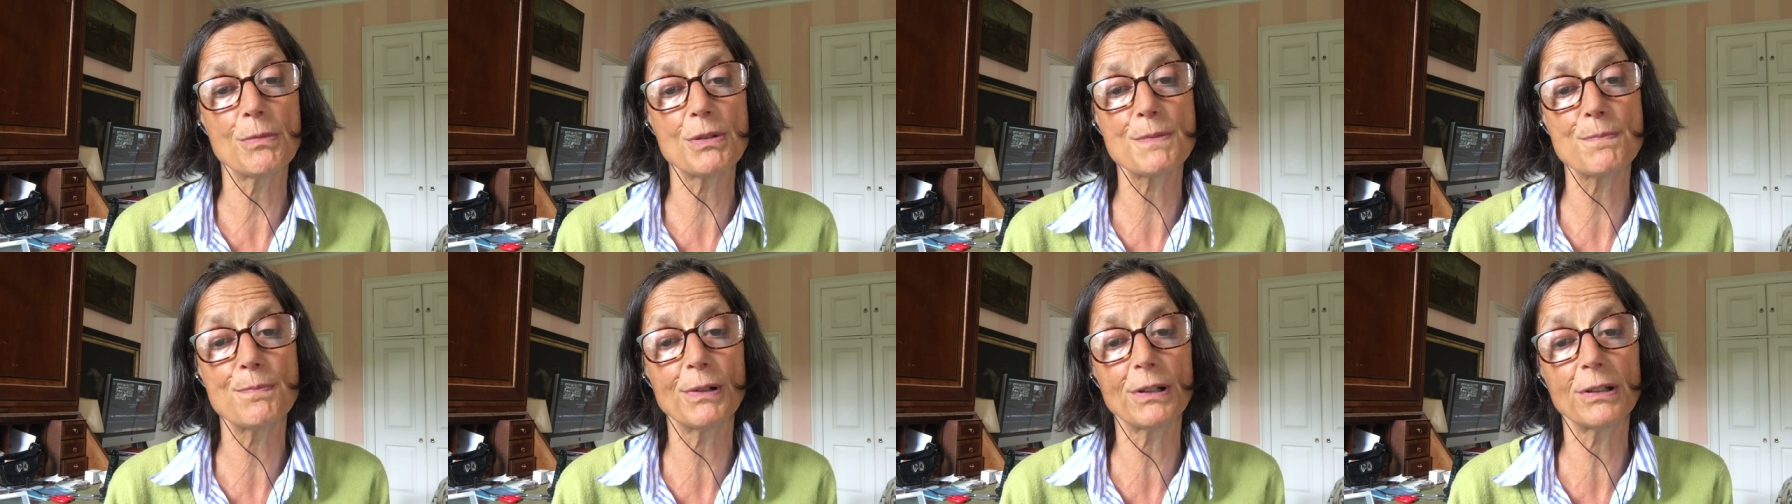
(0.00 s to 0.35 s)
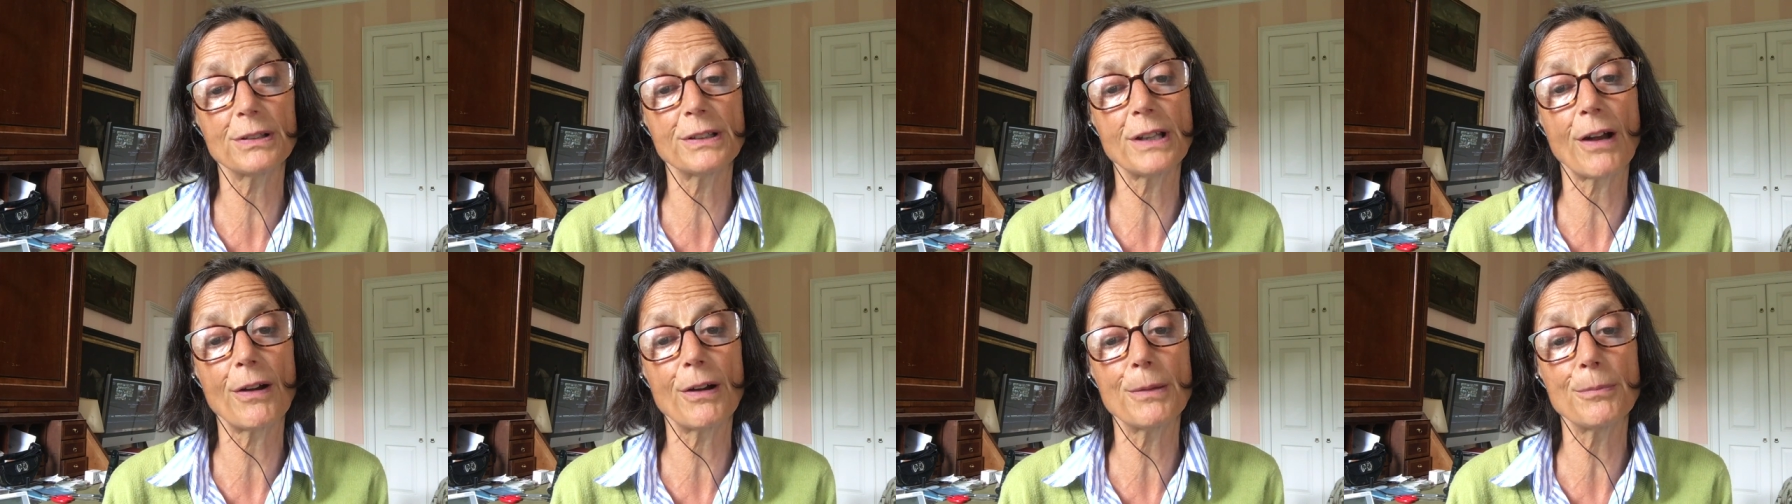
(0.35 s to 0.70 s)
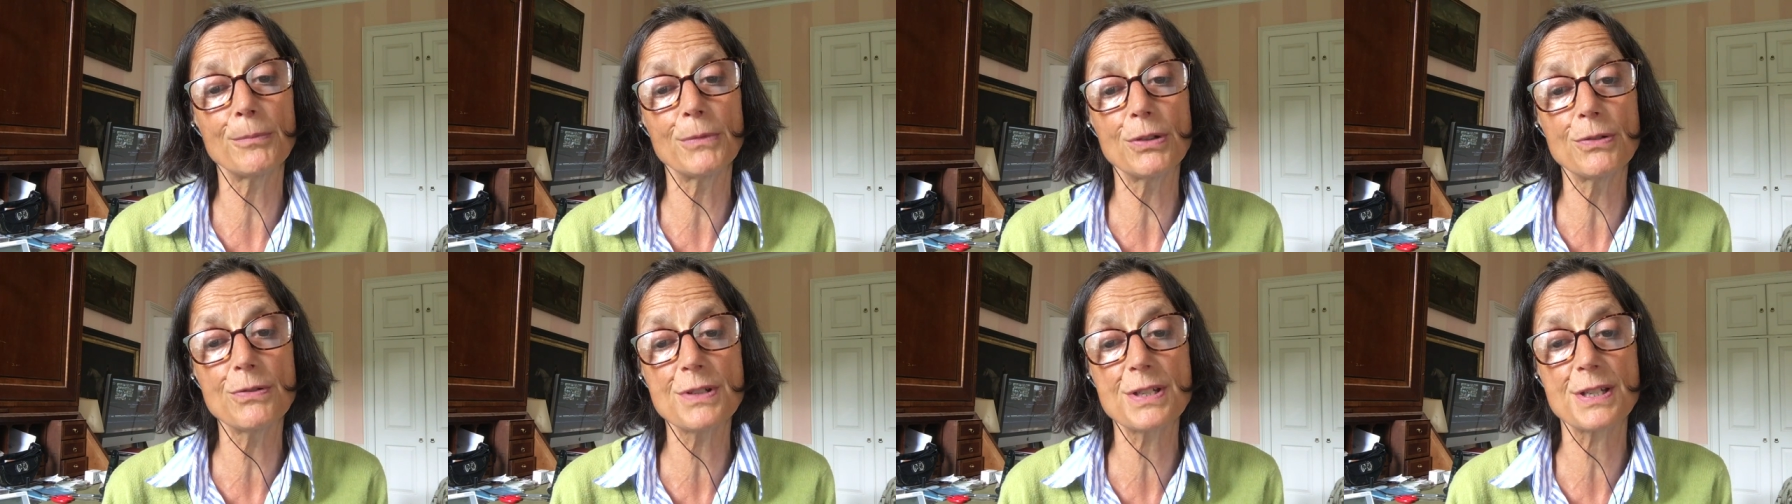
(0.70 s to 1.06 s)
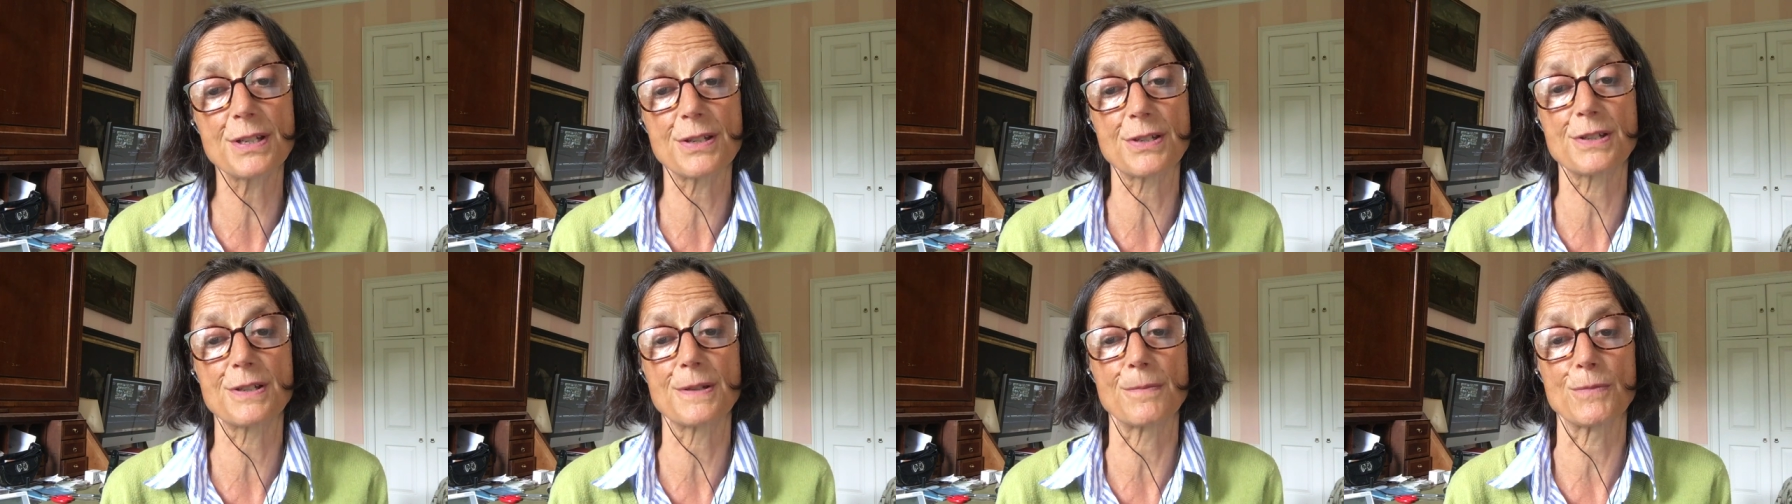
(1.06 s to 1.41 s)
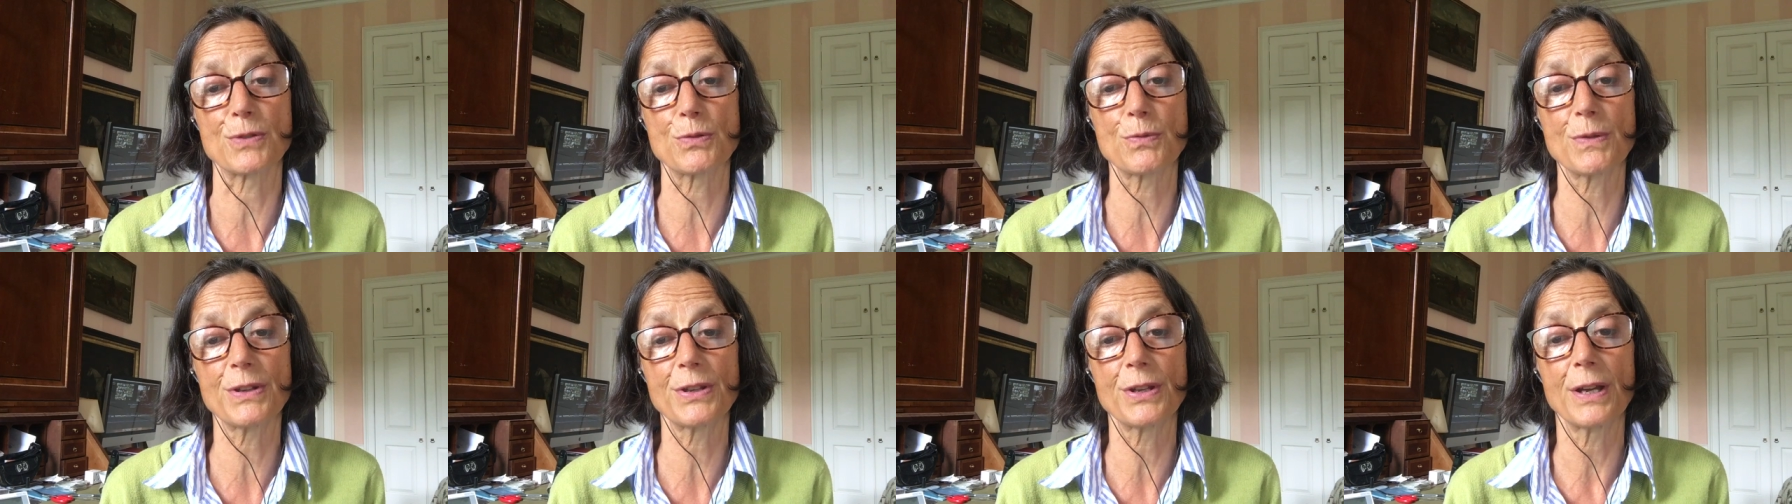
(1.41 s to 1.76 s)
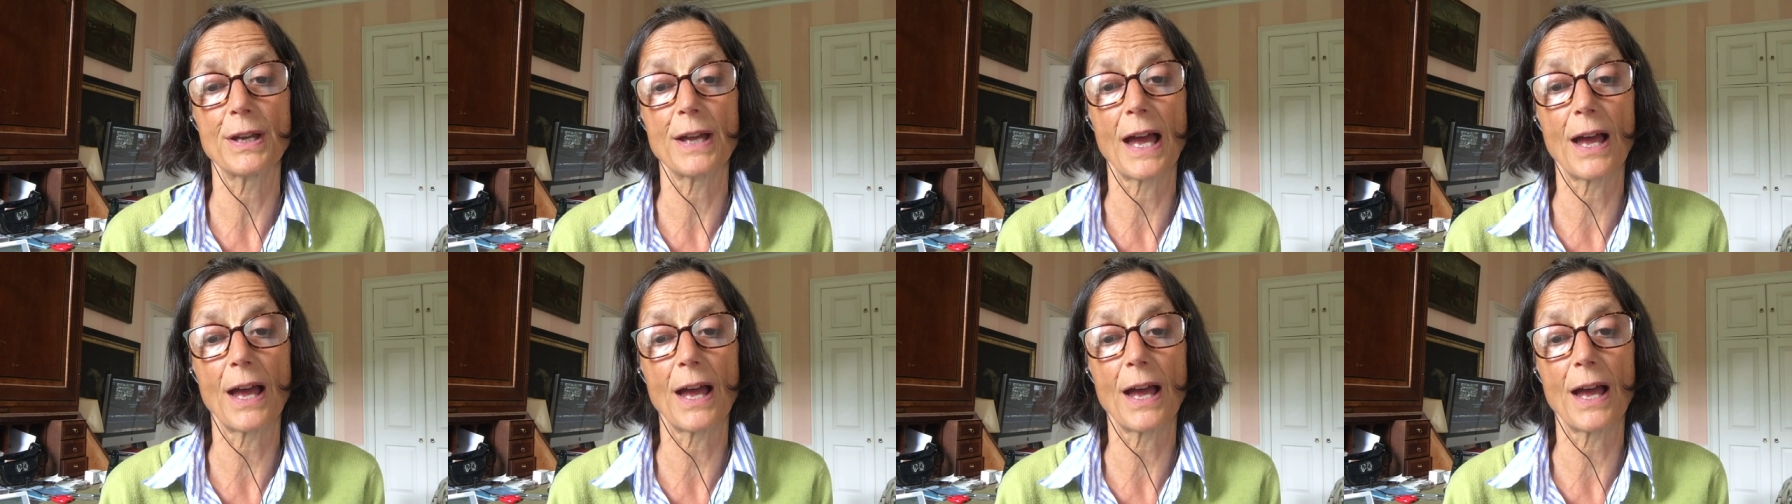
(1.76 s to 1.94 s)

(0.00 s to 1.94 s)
must build our immune systems with